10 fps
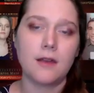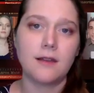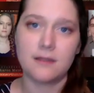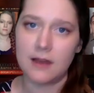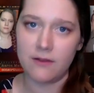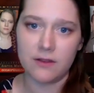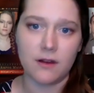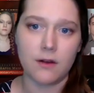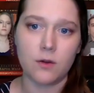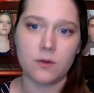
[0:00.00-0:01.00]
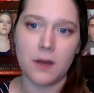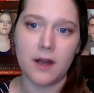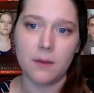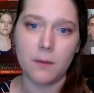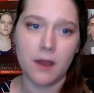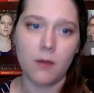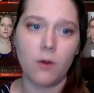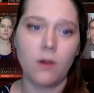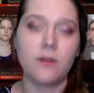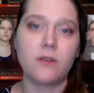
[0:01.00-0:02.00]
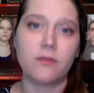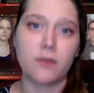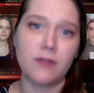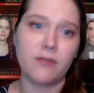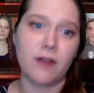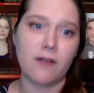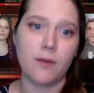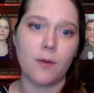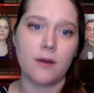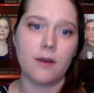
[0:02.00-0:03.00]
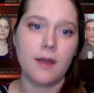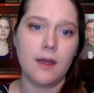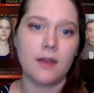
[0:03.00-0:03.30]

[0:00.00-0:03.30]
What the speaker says: It doesn't have its articles behind a paywall. It's free for everyone.